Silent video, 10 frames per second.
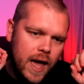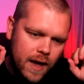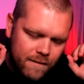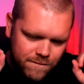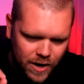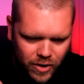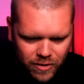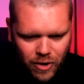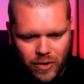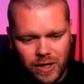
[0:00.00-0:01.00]
a very,
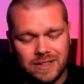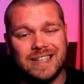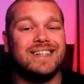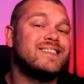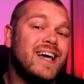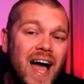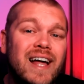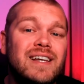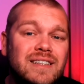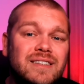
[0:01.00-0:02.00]
very good tactic,
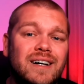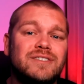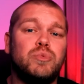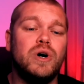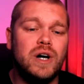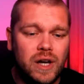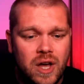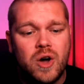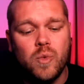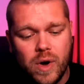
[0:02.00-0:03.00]
and it does work
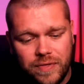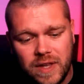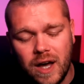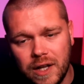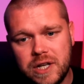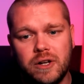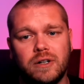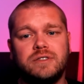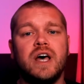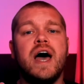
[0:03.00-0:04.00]
with the
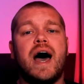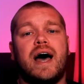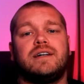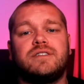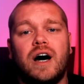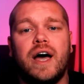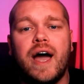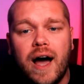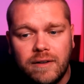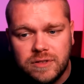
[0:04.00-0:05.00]
underdogs, as I
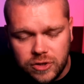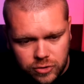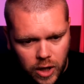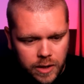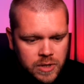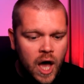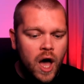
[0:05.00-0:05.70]
have described.